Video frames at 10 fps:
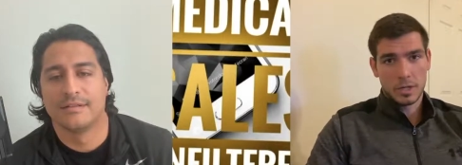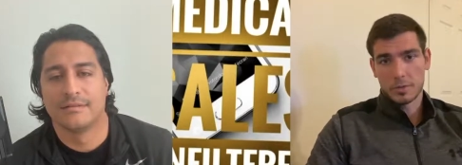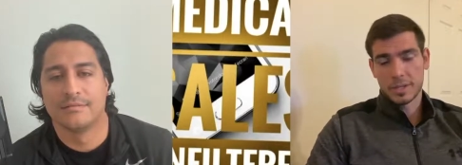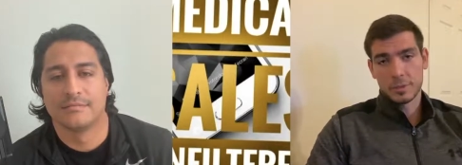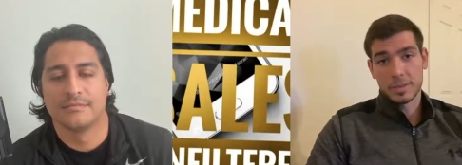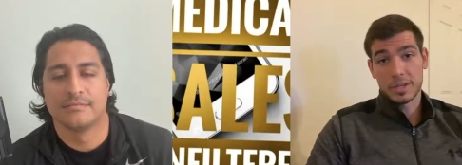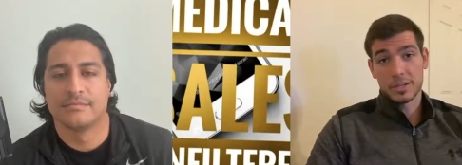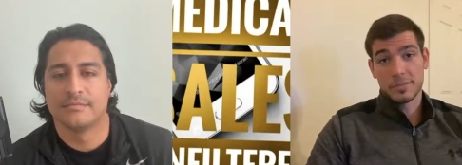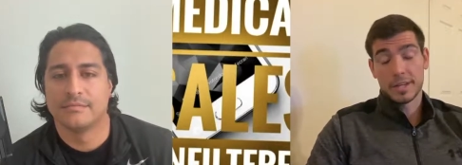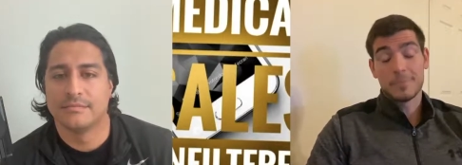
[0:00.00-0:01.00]
Speaker 1: don't think you'd be a good
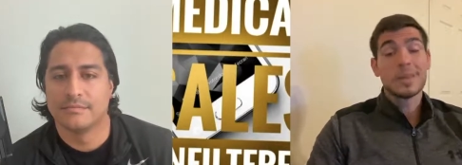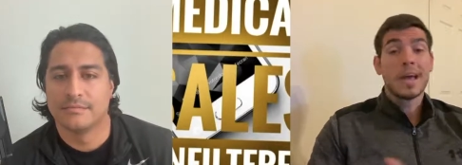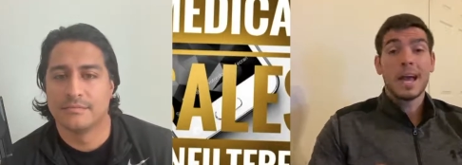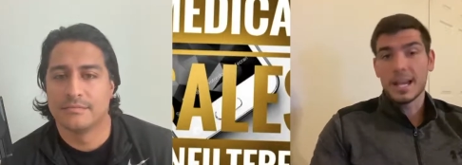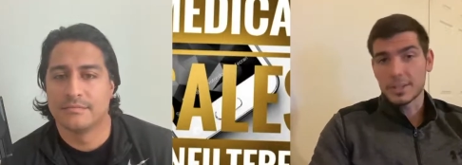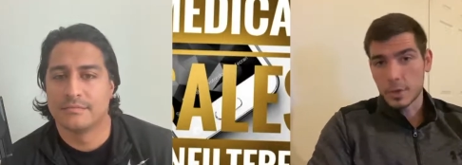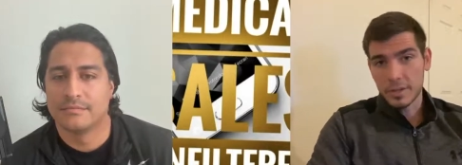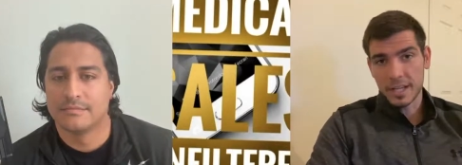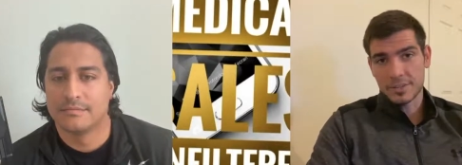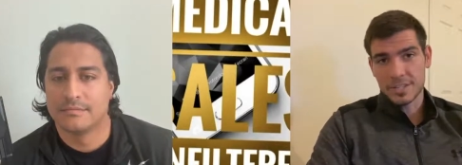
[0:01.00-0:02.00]
fit. Hey, totally
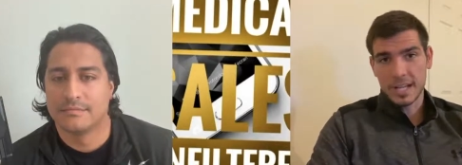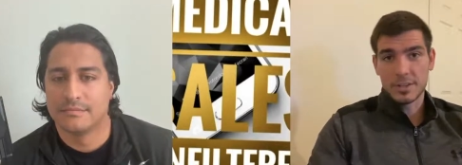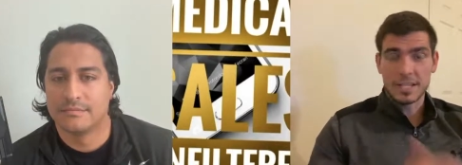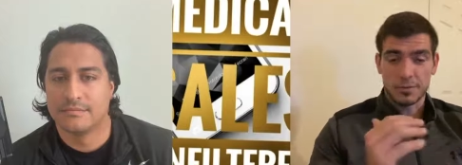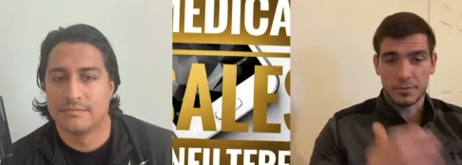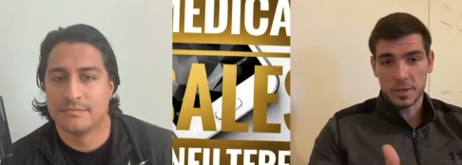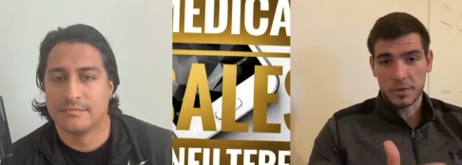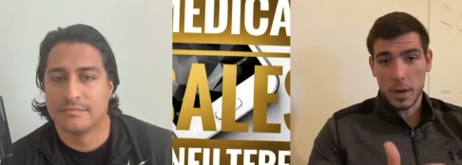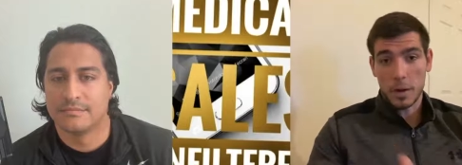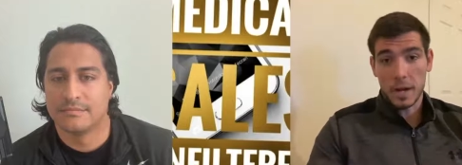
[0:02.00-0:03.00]
understand that you feel
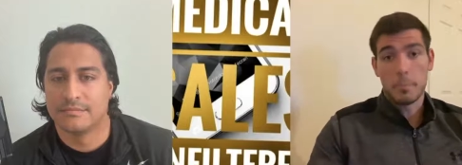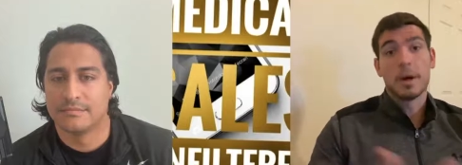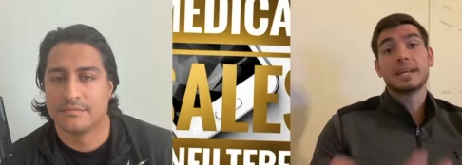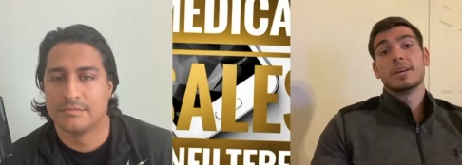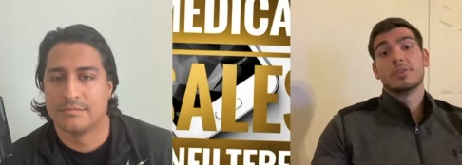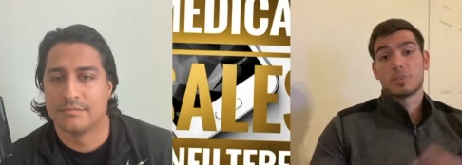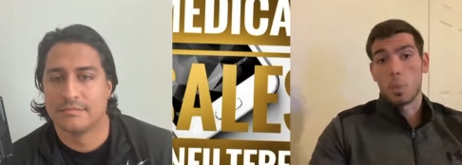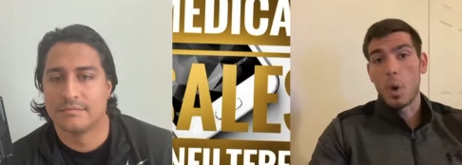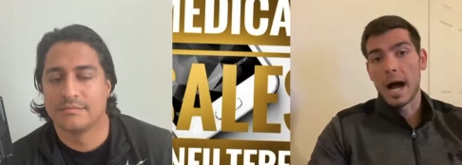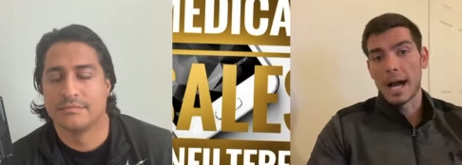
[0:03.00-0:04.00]
that way, but here's
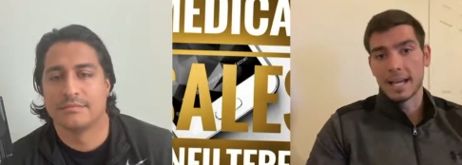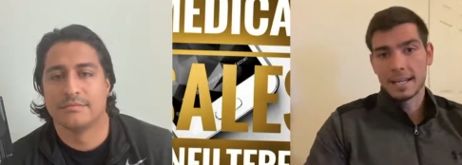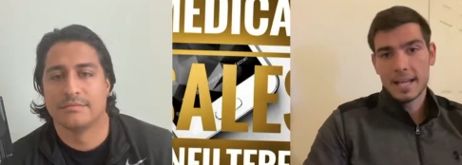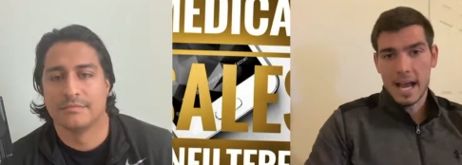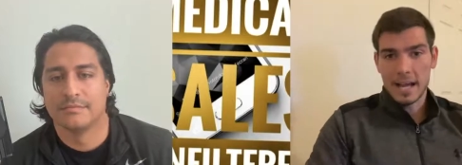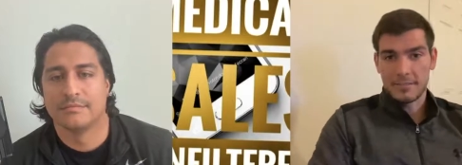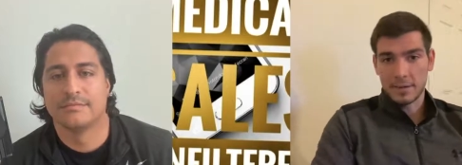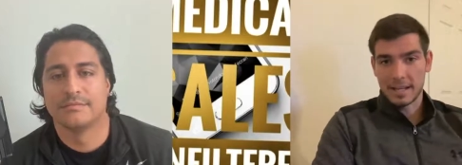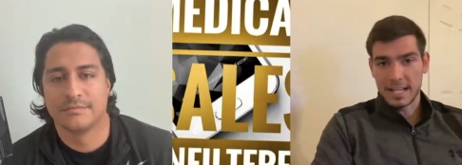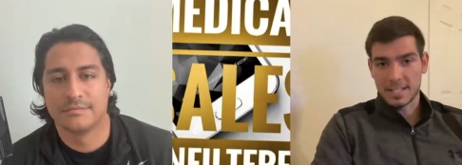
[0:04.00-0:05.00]
why I feel
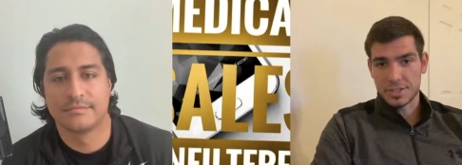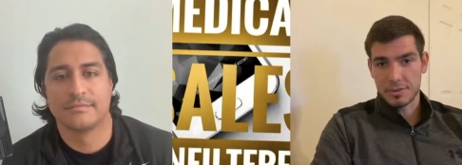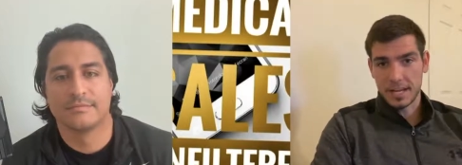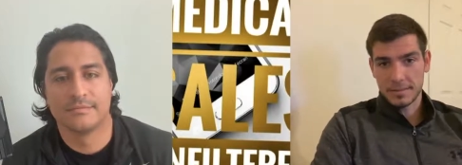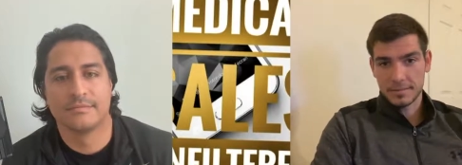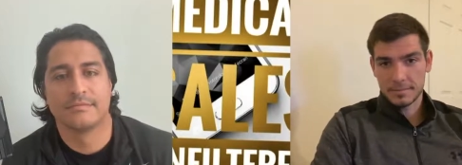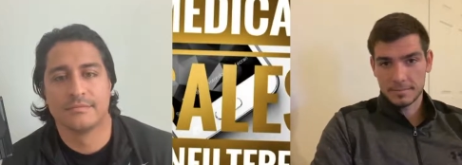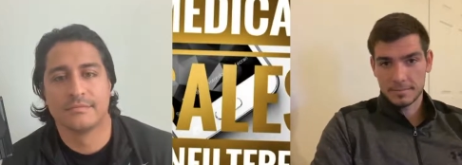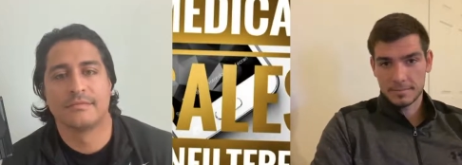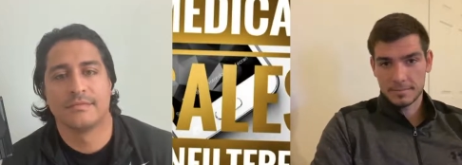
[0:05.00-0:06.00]
like that's a strength.
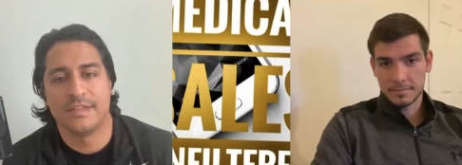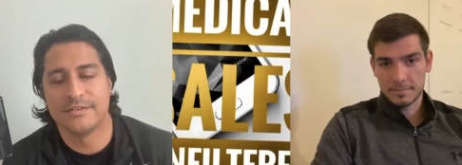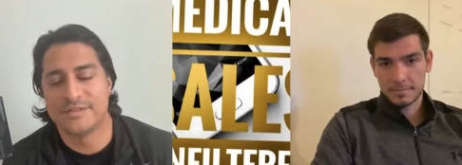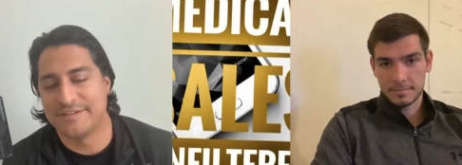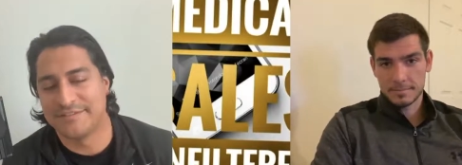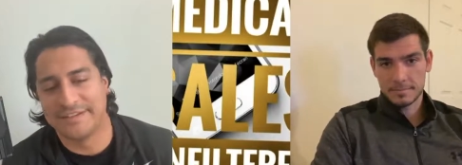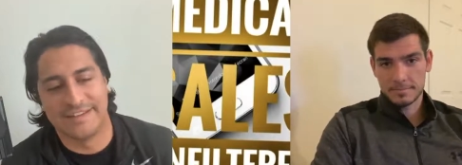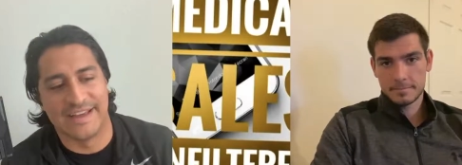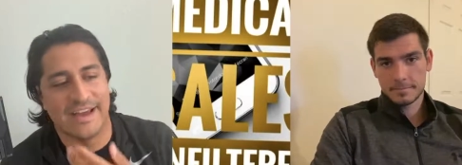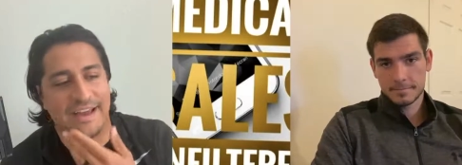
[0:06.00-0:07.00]
Speaker 2: No, definitely.
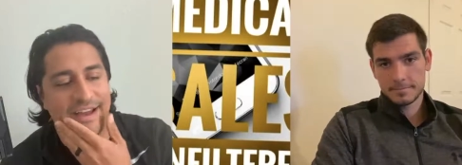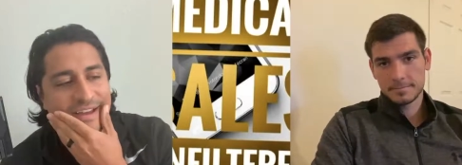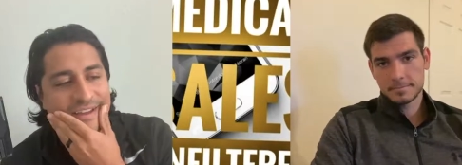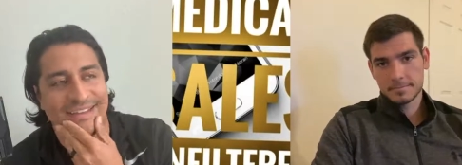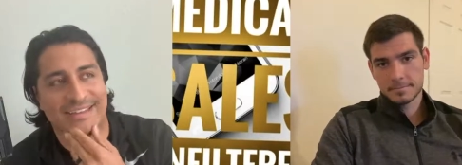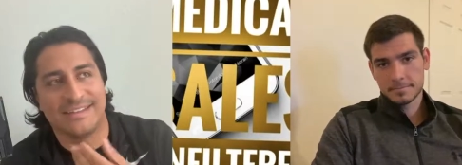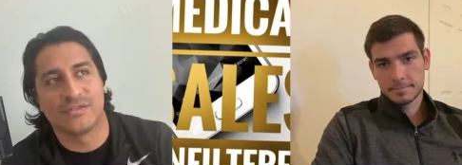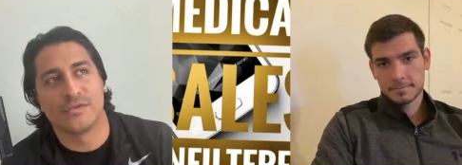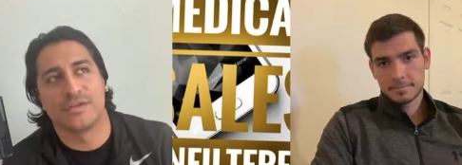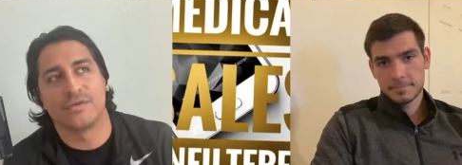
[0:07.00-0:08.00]
I it, it's
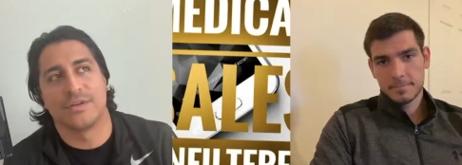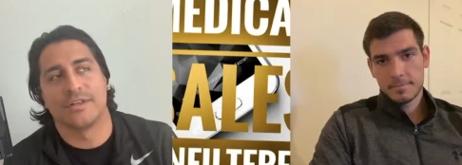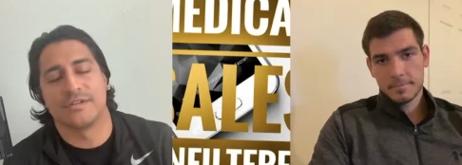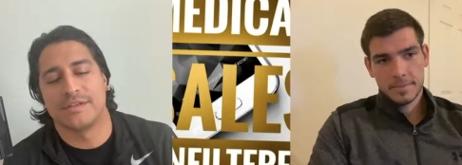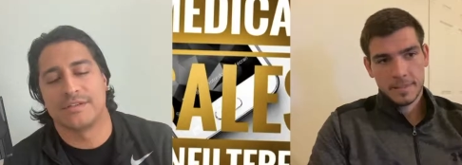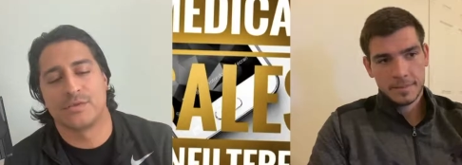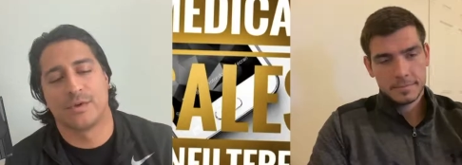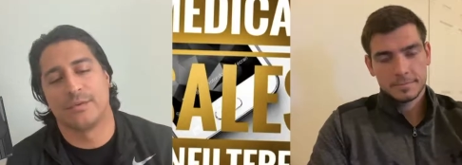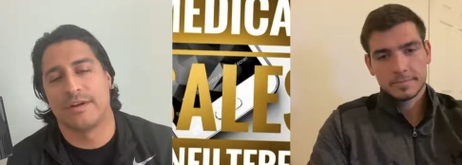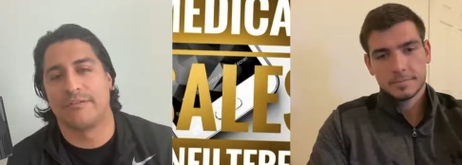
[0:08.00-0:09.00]
it's one of those things where
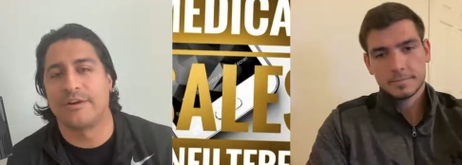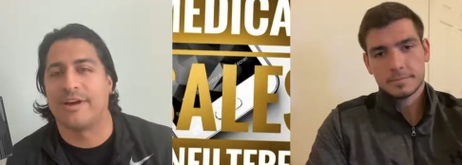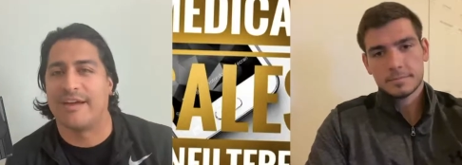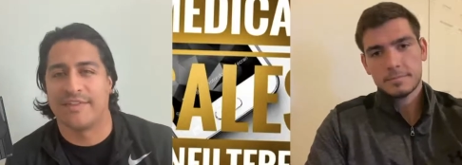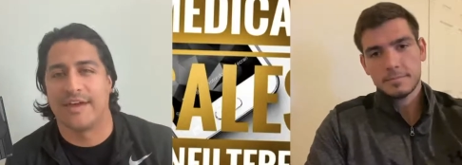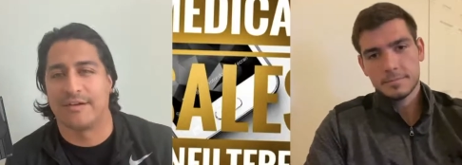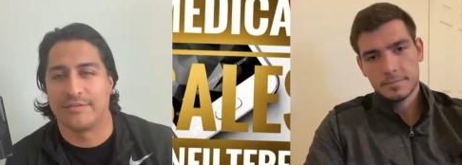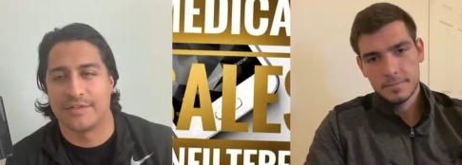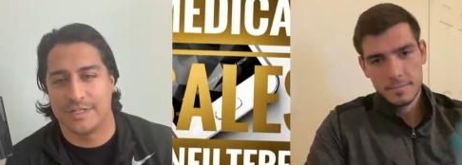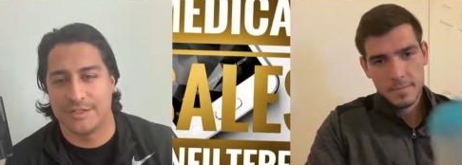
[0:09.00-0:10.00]
whenever you're having that
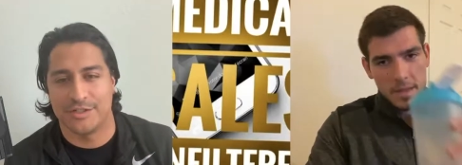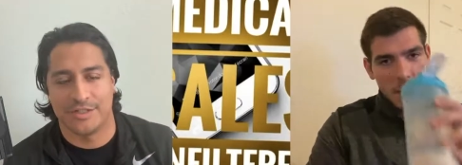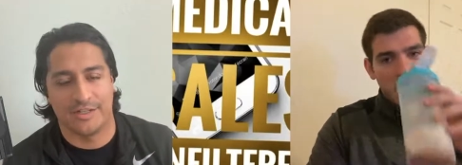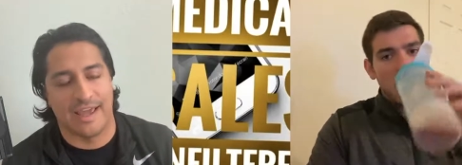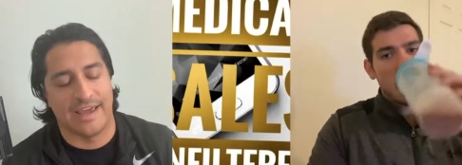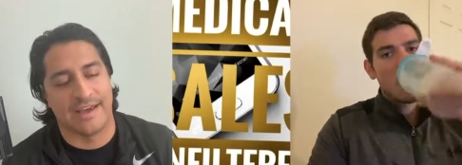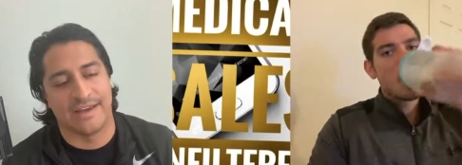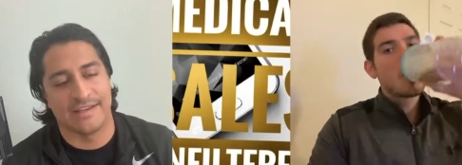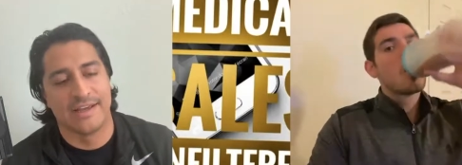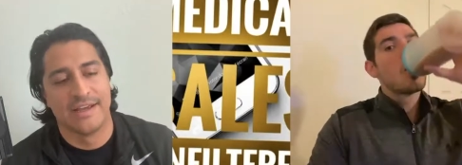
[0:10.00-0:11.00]
conversation
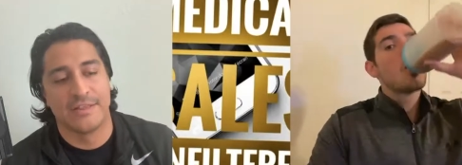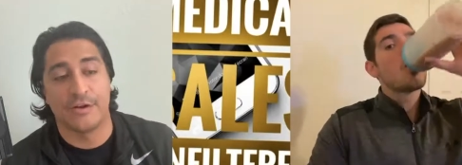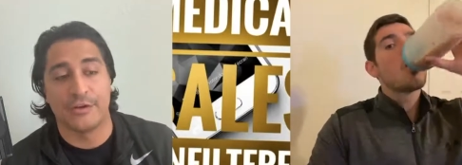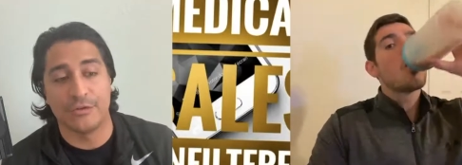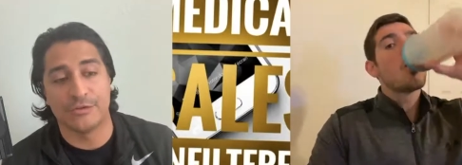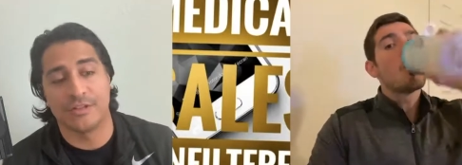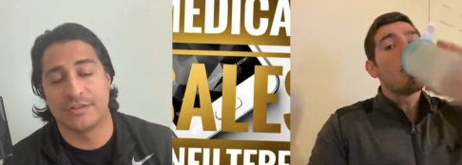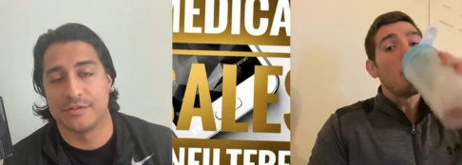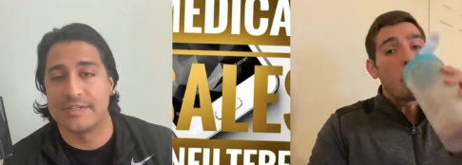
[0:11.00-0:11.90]
and they're using those